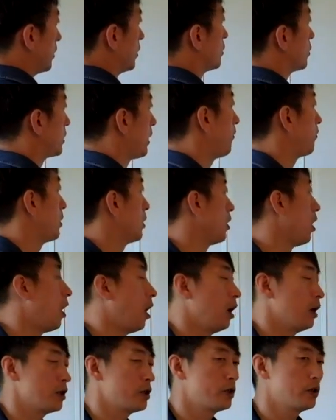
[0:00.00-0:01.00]
suffer
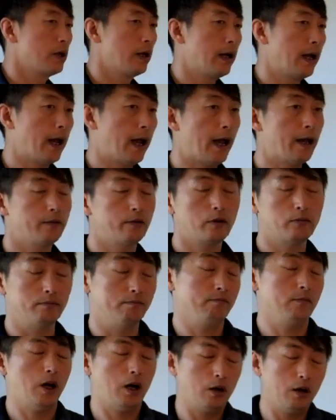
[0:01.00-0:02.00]
loss. And
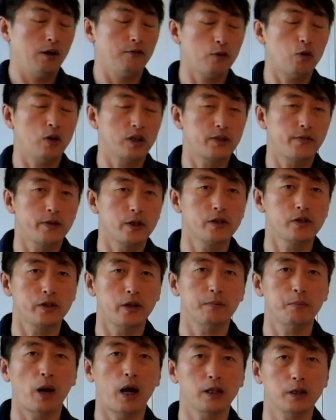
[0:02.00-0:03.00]
of course, there is a
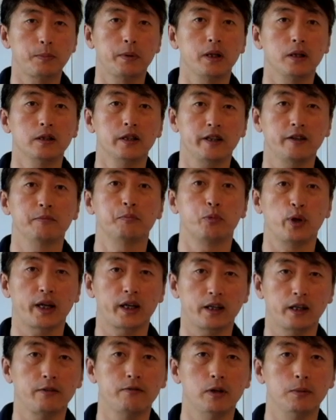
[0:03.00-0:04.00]
possibility of break
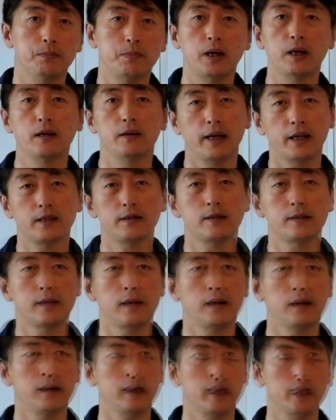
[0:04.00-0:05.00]
even, but it
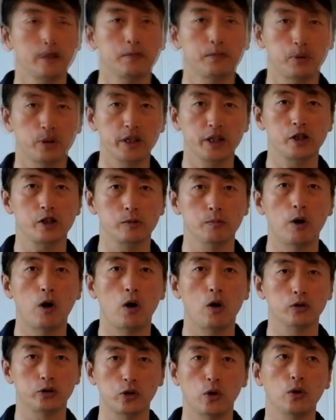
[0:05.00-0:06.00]
is pretty
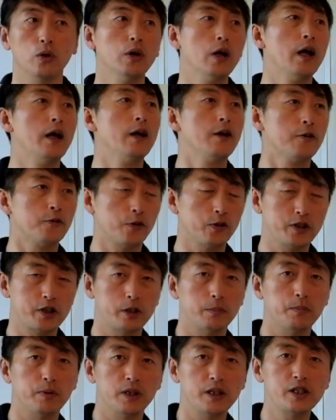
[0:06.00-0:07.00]
small. So for the
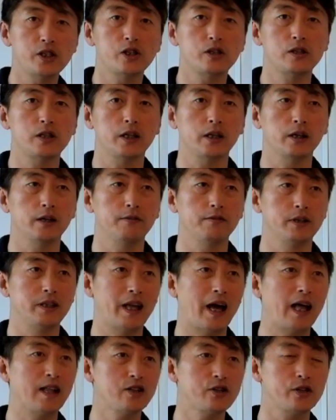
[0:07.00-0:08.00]
simplicity of
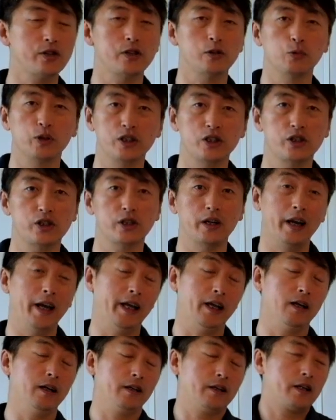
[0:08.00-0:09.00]
analysis, we just
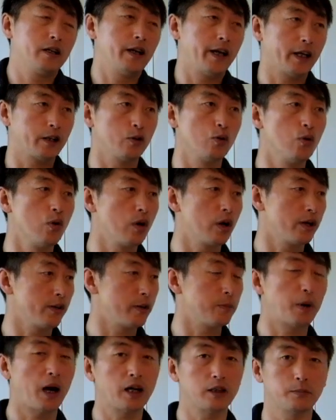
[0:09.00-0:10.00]
gonna ignore the
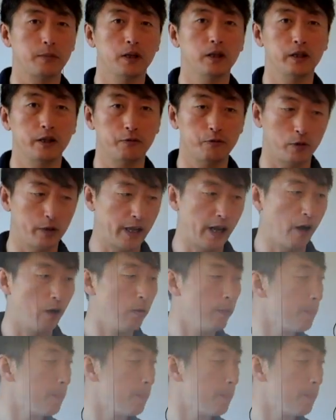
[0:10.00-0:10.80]
possibility for now.